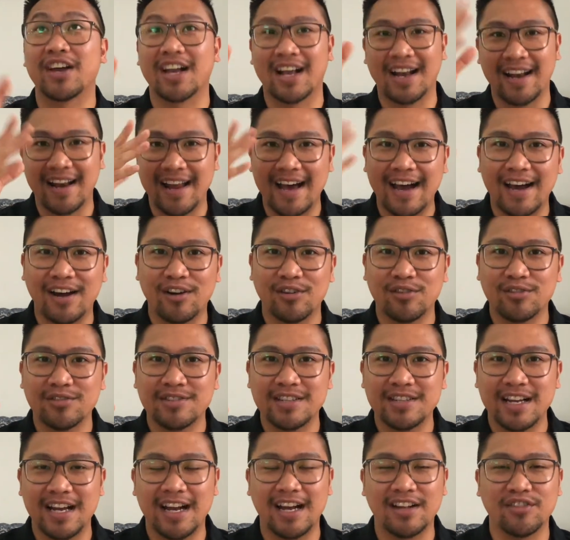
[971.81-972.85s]
cloud
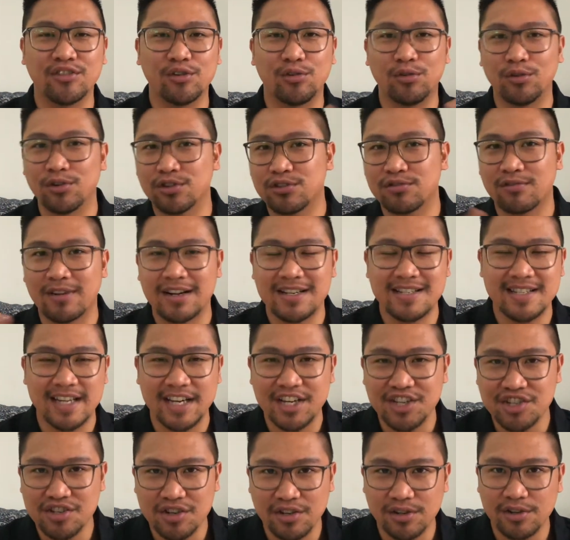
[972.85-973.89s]
and the
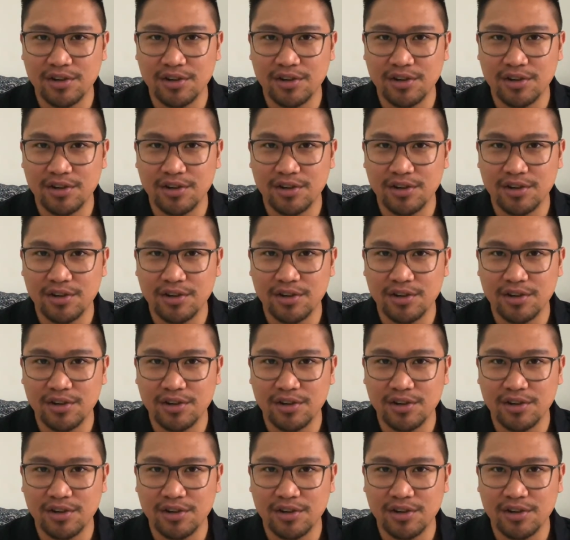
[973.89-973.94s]
authorization